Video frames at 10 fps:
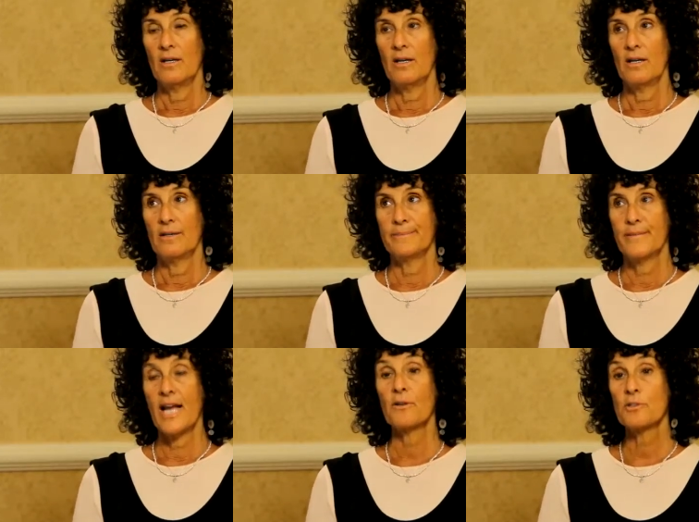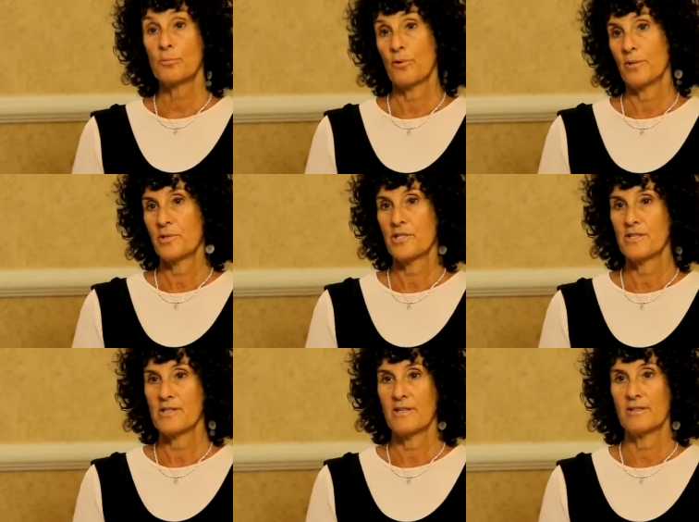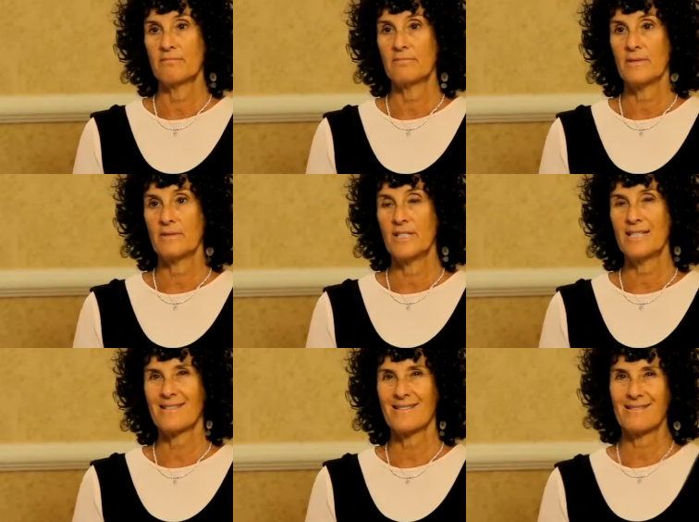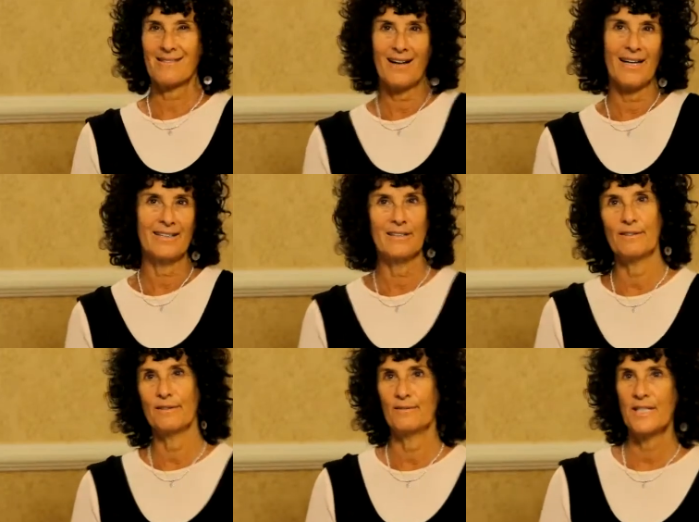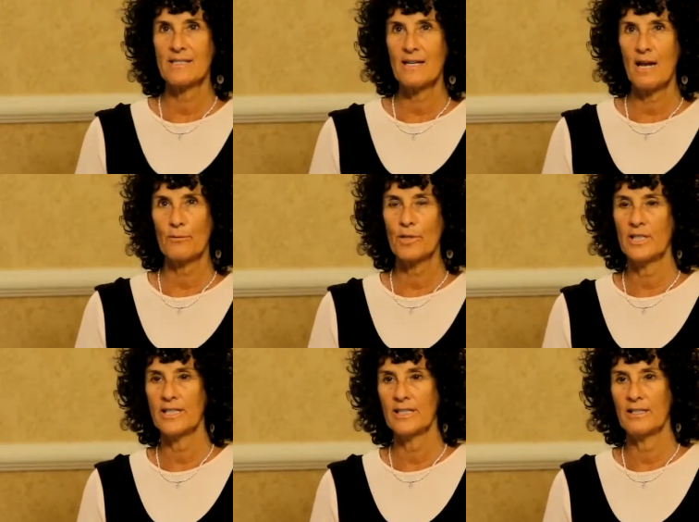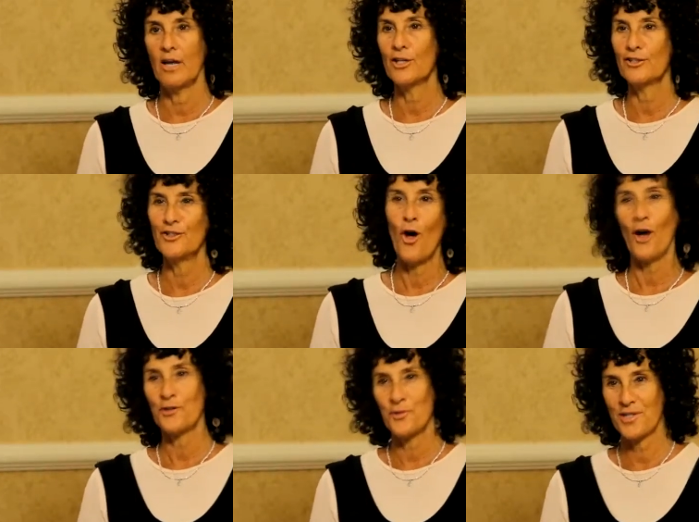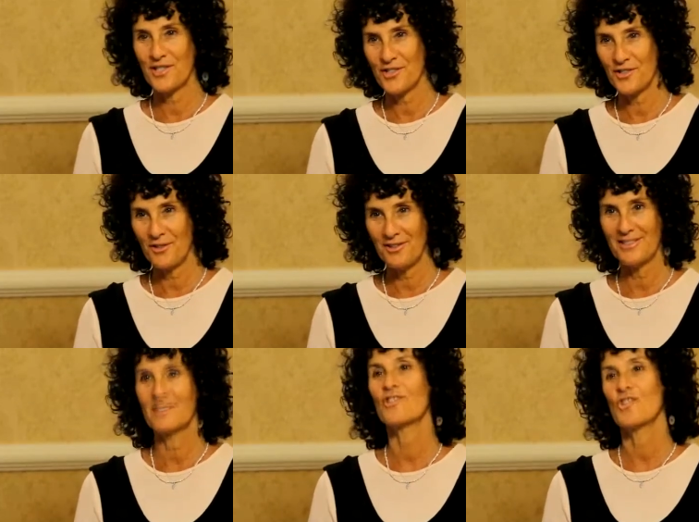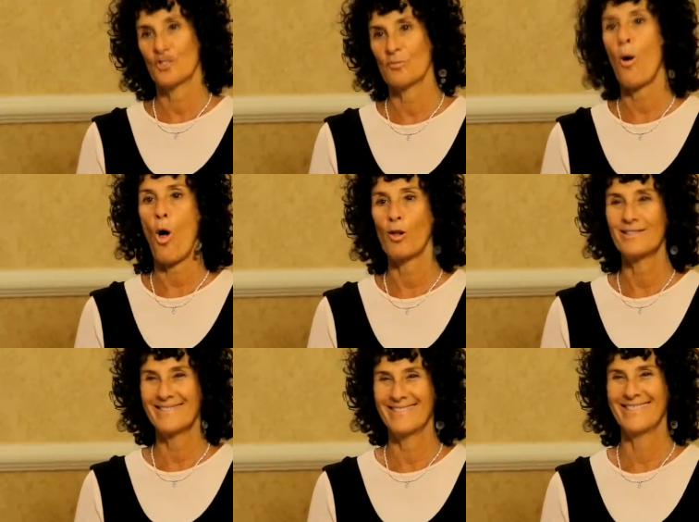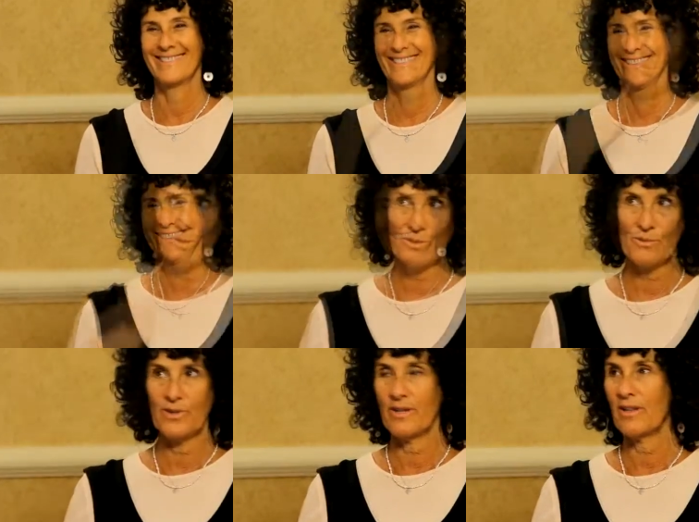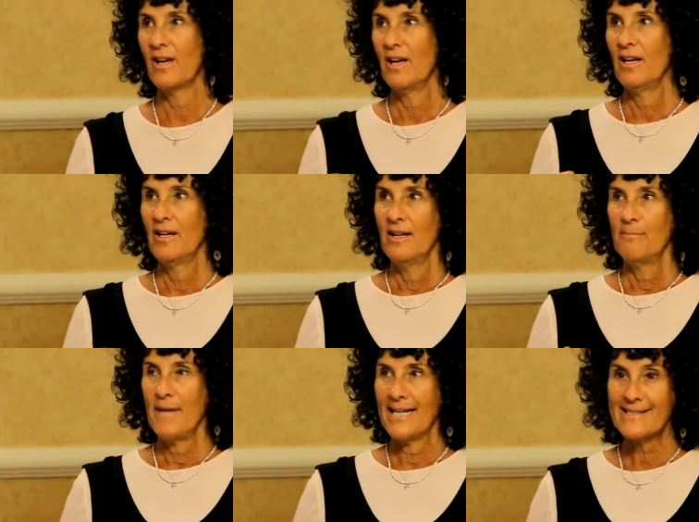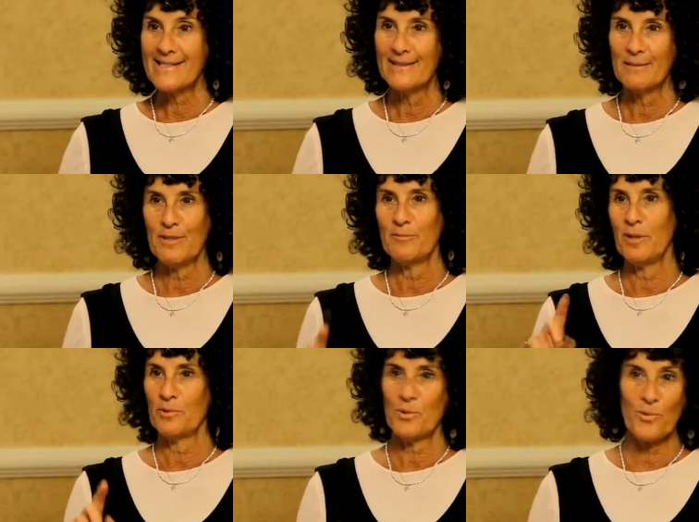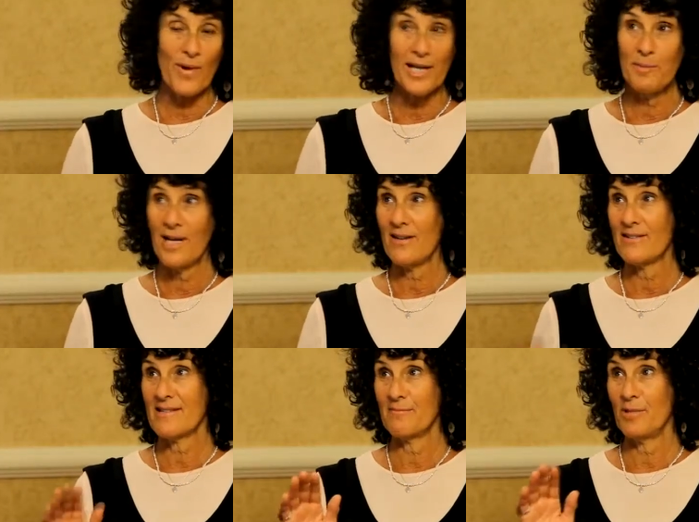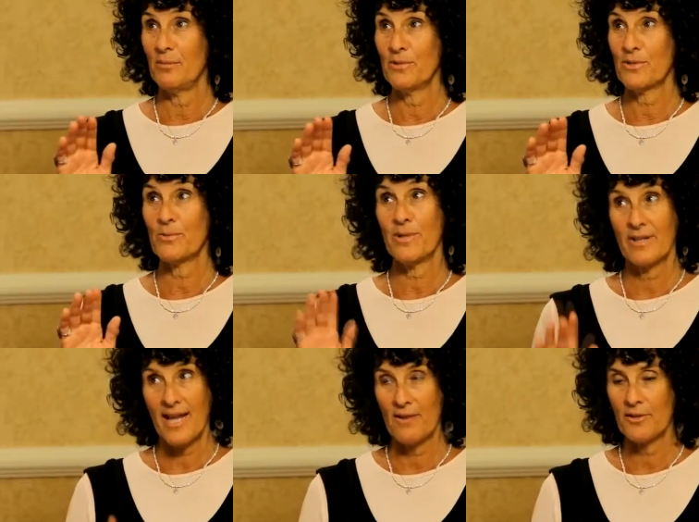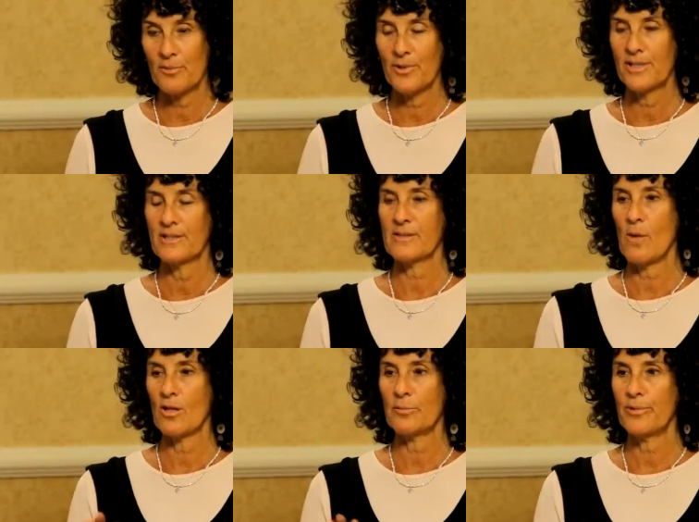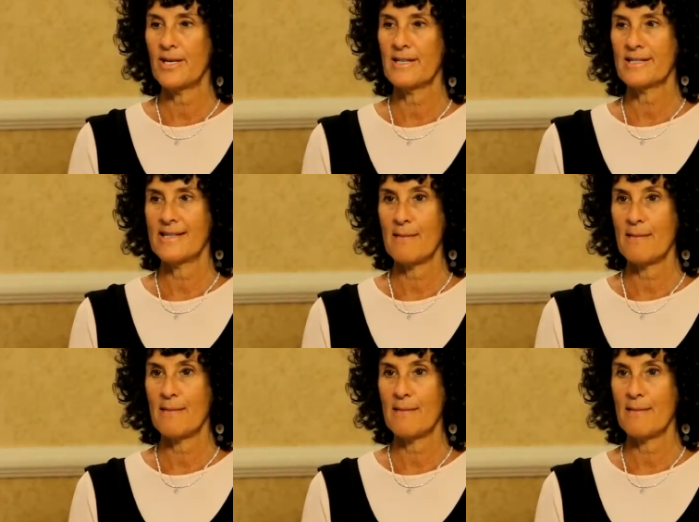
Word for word: um, Counterpoint, which is a, it's kind of, it's not really uh, non-traditional, it's just small. I've published with Bantam, I've published with Random House, I published with Counterpoint, a smaller press,